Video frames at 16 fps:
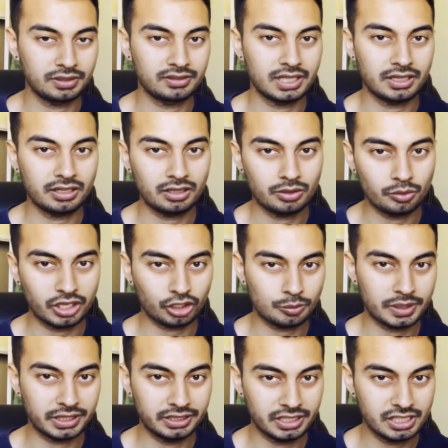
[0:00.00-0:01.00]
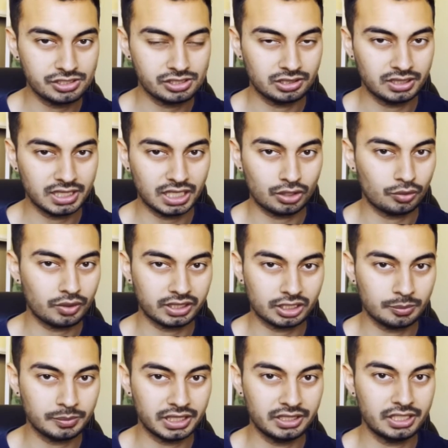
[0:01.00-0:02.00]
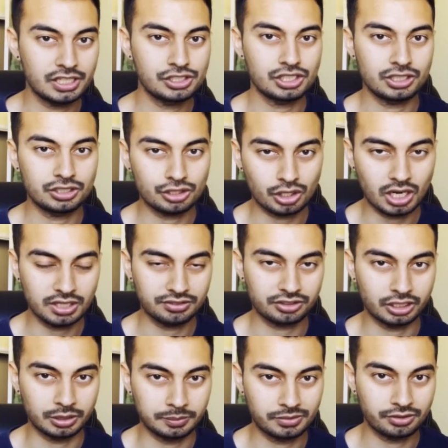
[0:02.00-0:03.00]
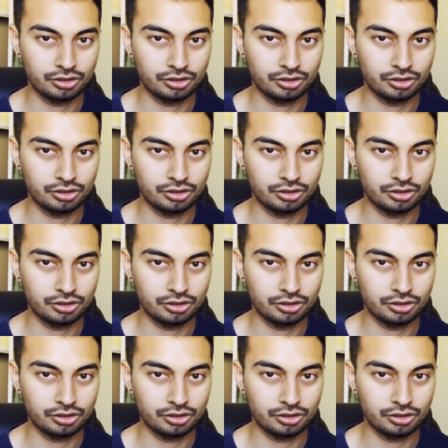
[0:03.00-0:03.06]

letter of recommendation, transcripts.